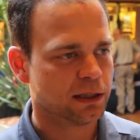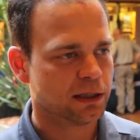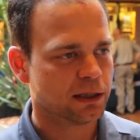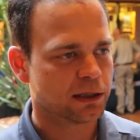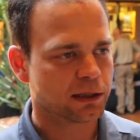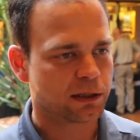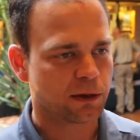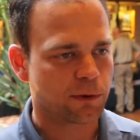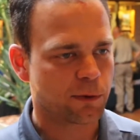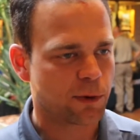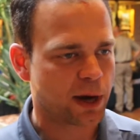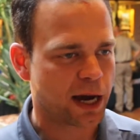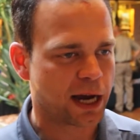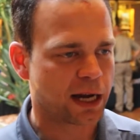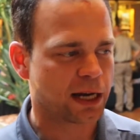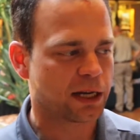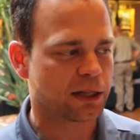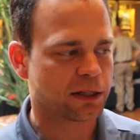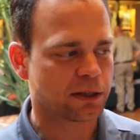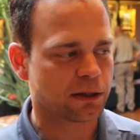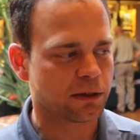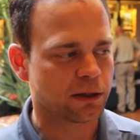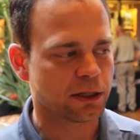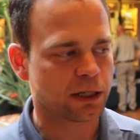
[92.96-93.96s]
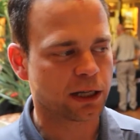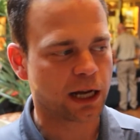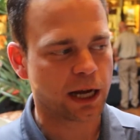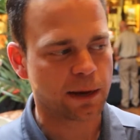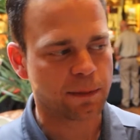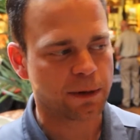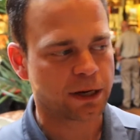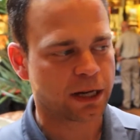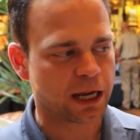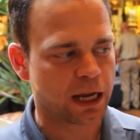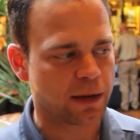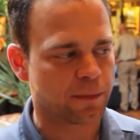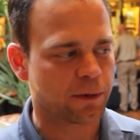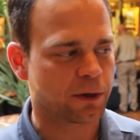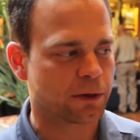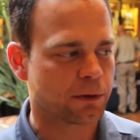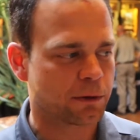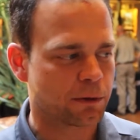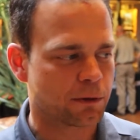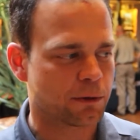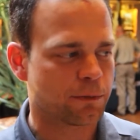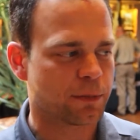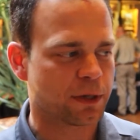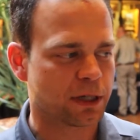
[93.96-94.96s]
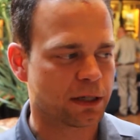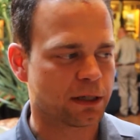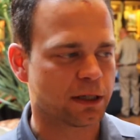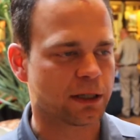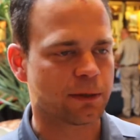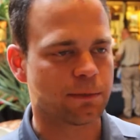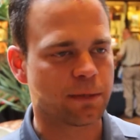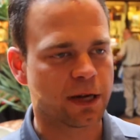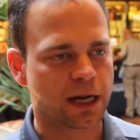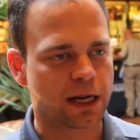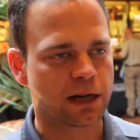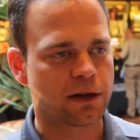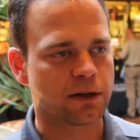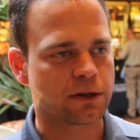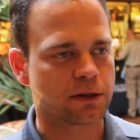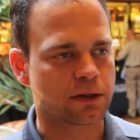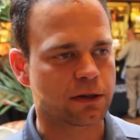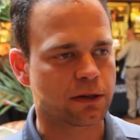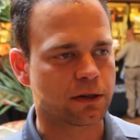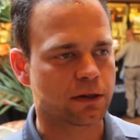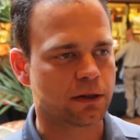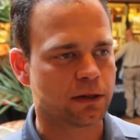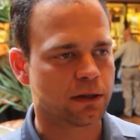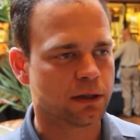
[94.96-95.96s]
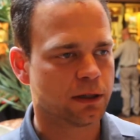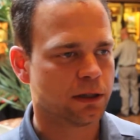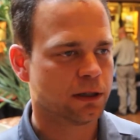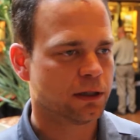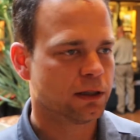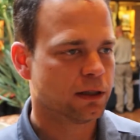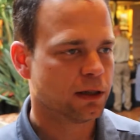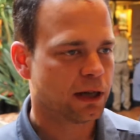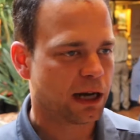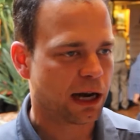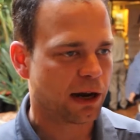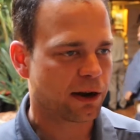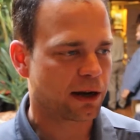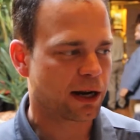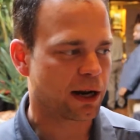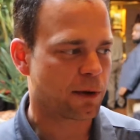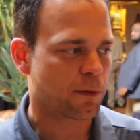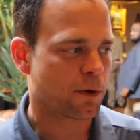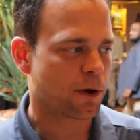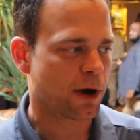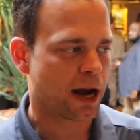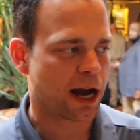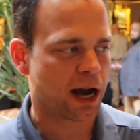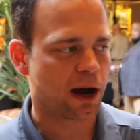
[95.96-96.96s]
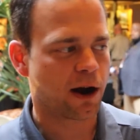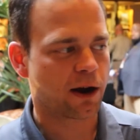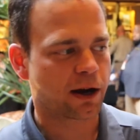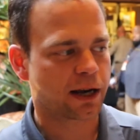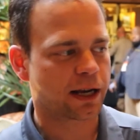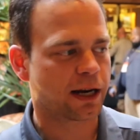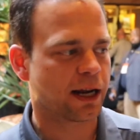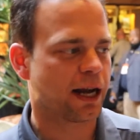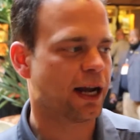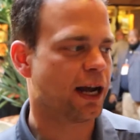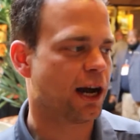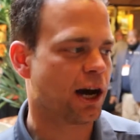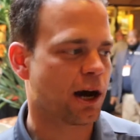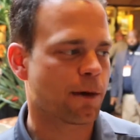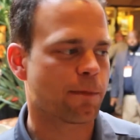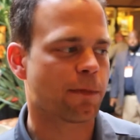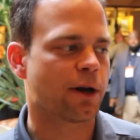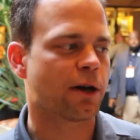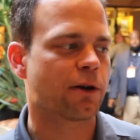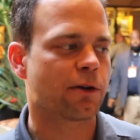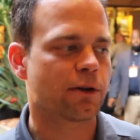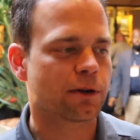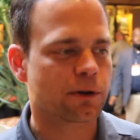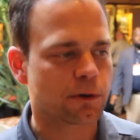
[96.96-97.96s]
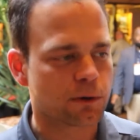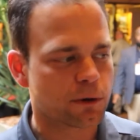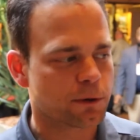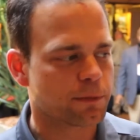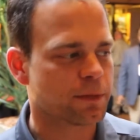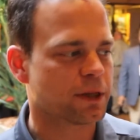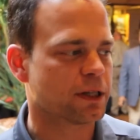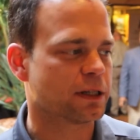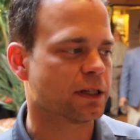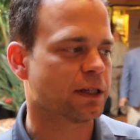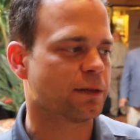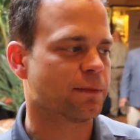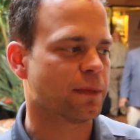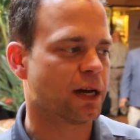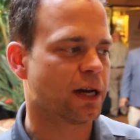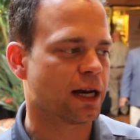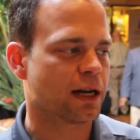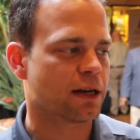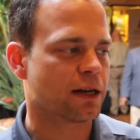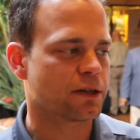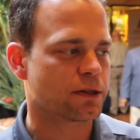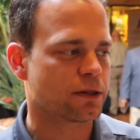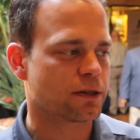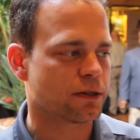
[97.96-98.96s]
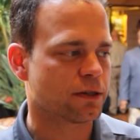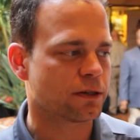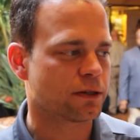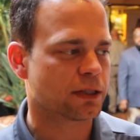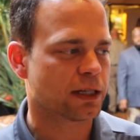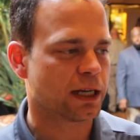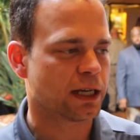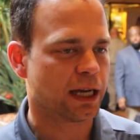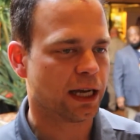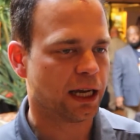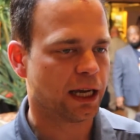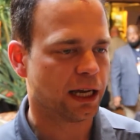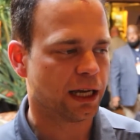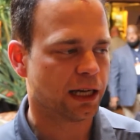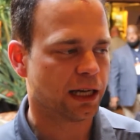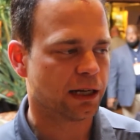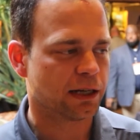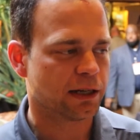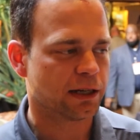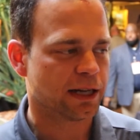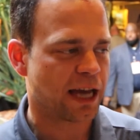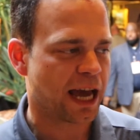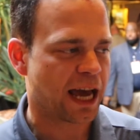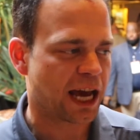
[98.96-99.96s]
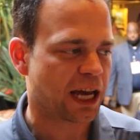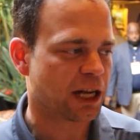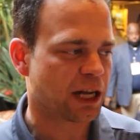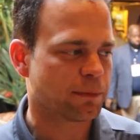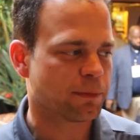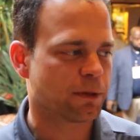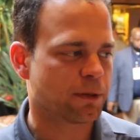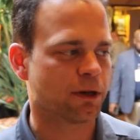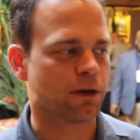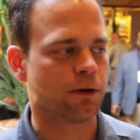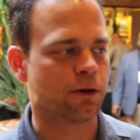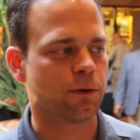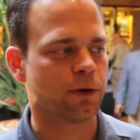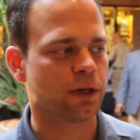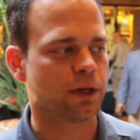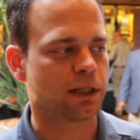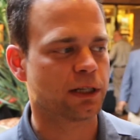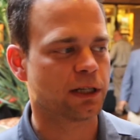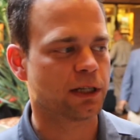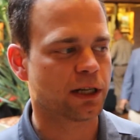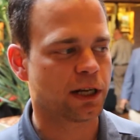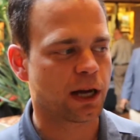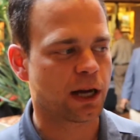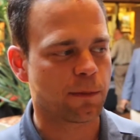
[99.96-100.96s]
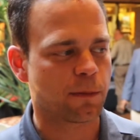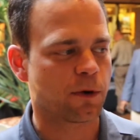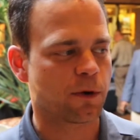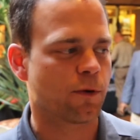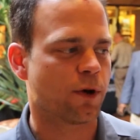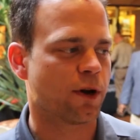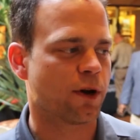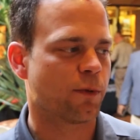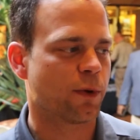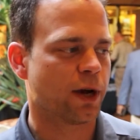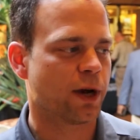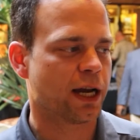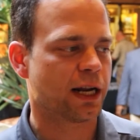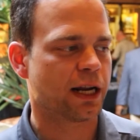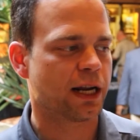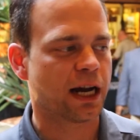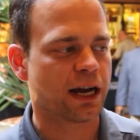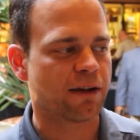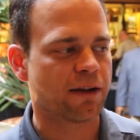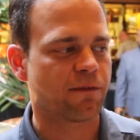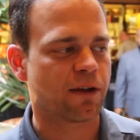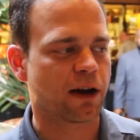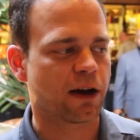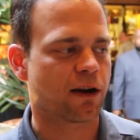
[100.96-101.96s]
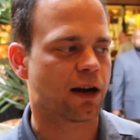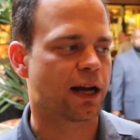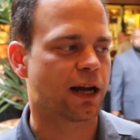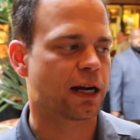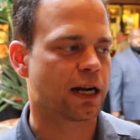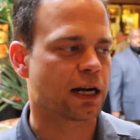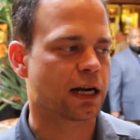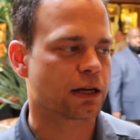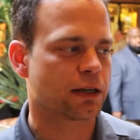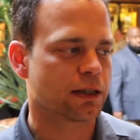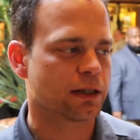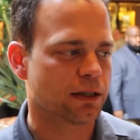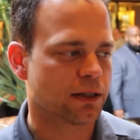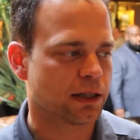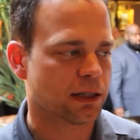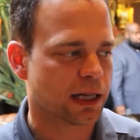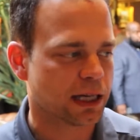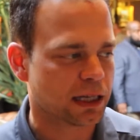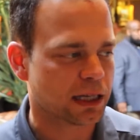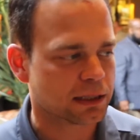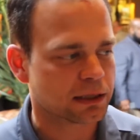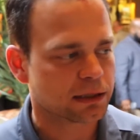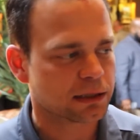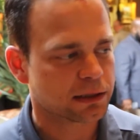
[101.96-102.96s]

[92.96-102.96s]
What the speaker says: so right as soon as I became a school business manager, I was like, well, how can I help other school business managers? And NASBO was the number one way that I felt like I could do that.